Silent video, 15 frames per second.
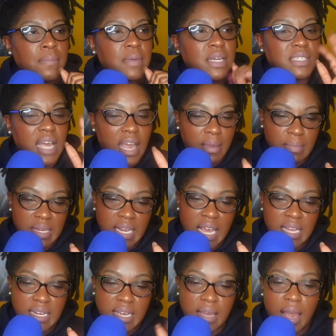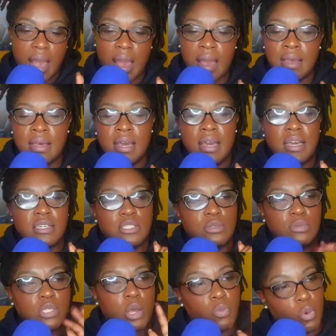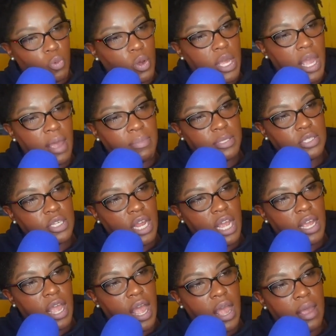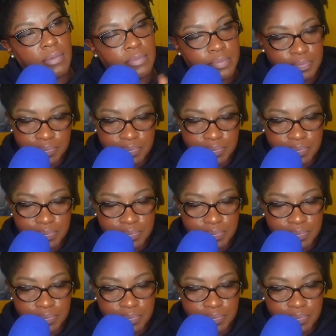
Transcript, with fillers: because i had been dating a guy and she was like well what happened to that guy